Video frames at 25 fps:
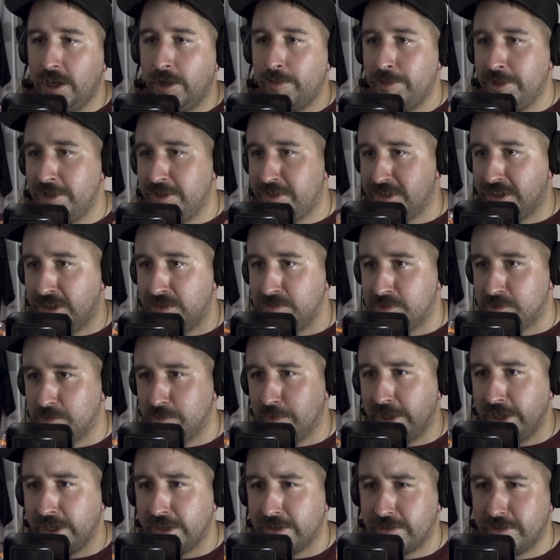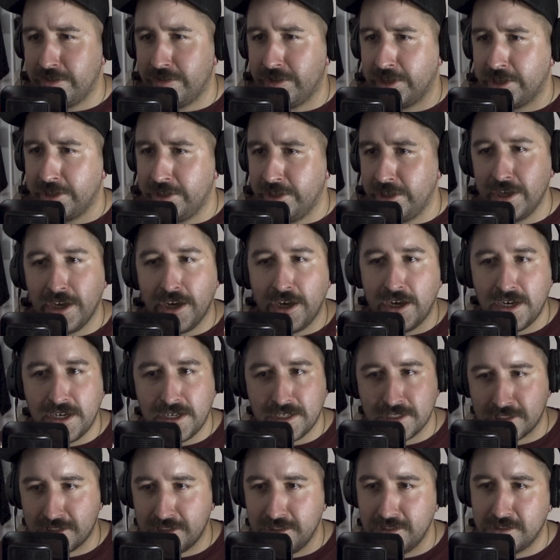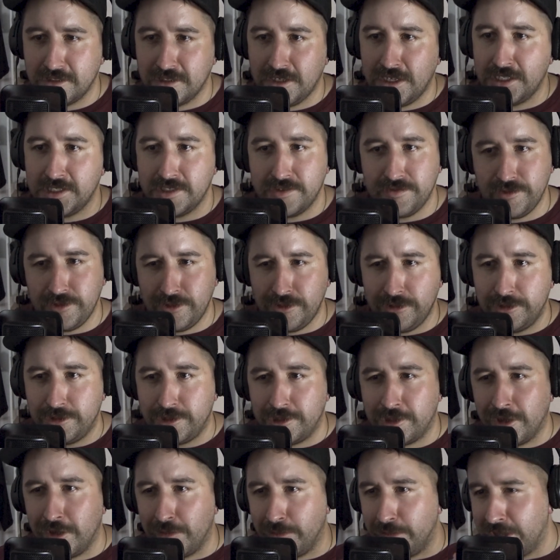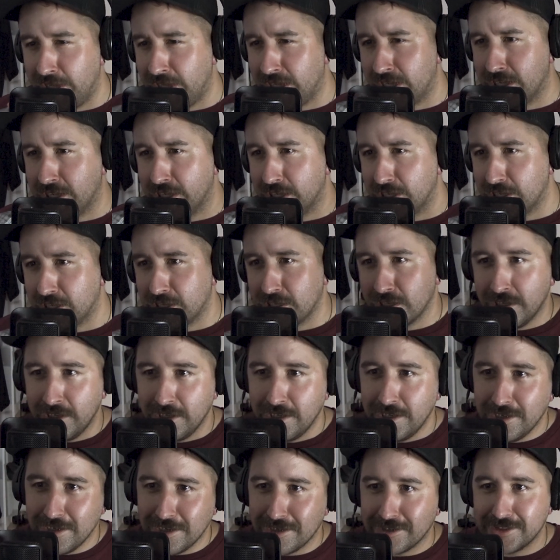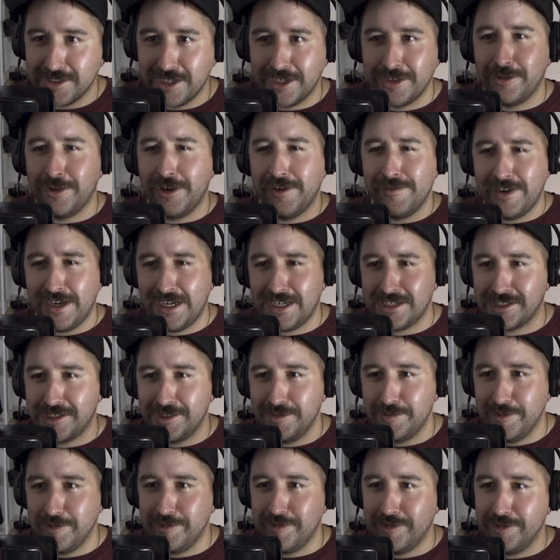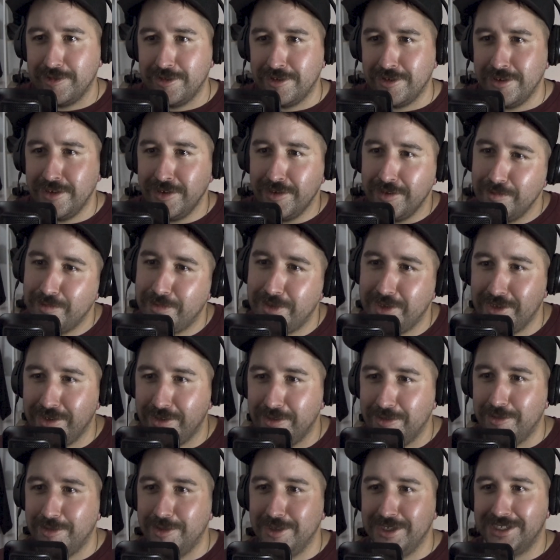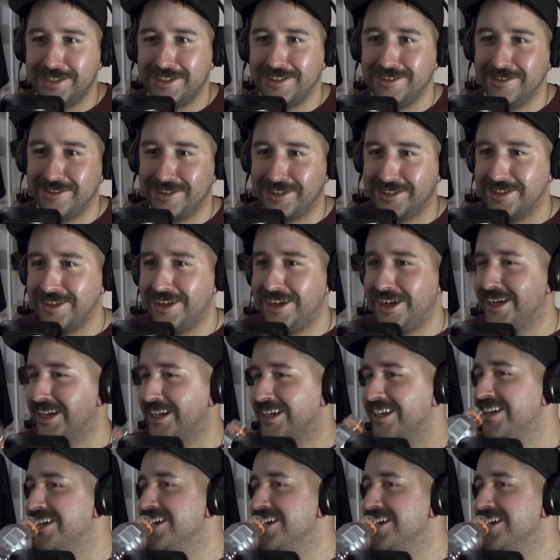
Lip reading: many times a week do you reckon you get asked the size of your enduro bike? Because I know I've asked you before, but it always looks tiny.